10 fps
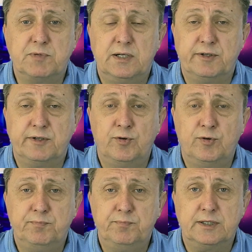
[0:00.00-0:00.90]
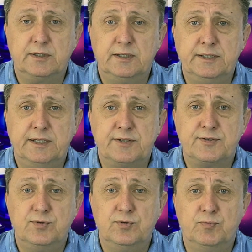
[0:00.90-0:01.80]
kind of firm deadline as
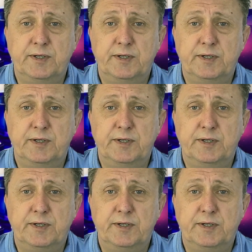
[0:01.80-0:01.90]
to when